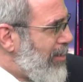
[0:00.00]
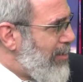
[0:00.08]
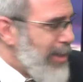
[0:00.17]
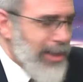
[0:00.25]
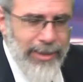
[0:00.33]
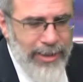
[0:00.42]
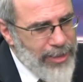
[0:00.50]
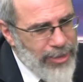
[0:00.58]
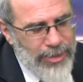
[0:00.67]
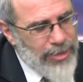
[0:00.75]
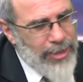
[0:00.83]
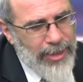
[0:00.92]
Right. They
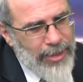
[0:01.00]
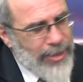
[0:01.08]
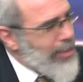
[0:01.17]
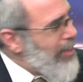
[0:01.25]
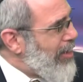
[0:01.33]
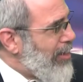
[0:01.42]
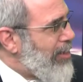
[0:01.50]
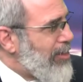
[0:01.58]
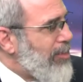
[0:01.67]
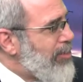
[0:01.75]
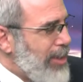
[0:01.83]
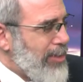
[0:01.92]
just, it all
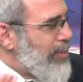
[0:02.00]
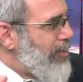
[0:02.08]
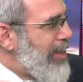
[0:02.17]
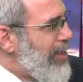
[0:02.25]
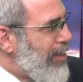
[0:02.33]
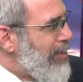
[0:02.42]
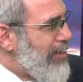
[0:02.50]
goes out the window.